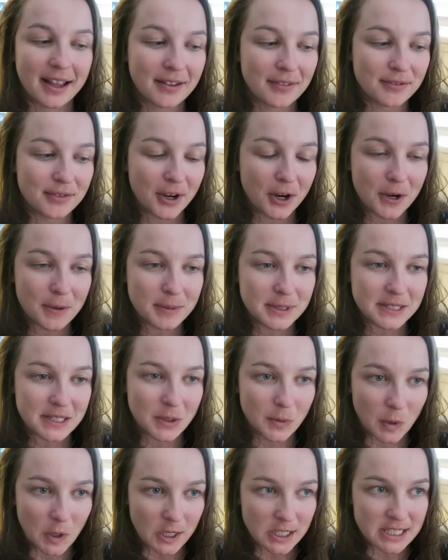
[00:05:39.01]
I have very
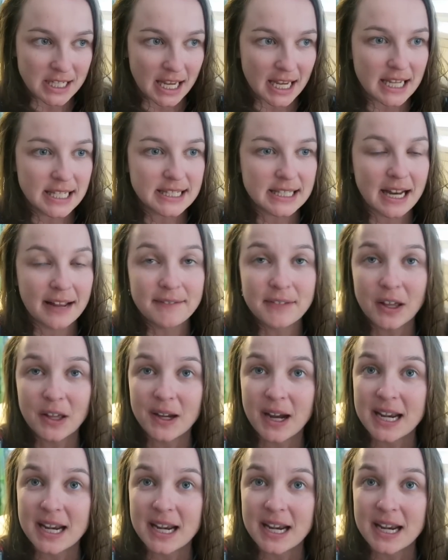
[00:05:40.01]
busy work days and I felt